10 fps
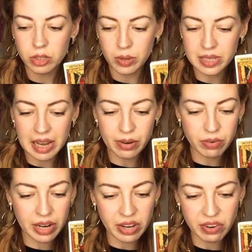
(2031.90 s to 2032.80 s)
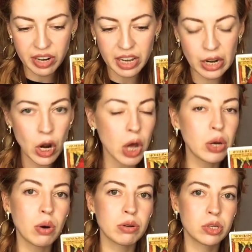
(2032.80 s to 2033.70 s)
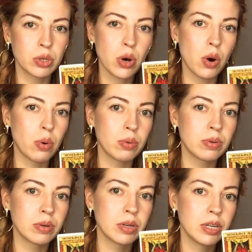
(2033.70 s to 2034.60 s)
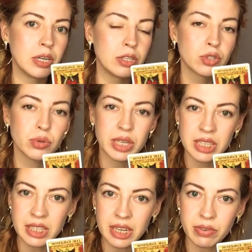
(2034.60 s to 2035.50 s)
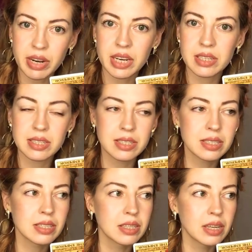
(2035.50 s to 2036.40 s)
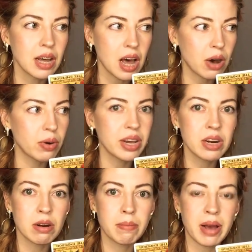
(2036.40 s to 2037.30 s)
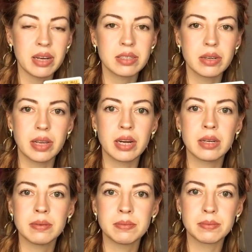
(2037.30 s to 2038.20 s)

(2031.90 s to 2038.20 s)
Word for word: so it's like really, really not long to go to integrate our inner masculine.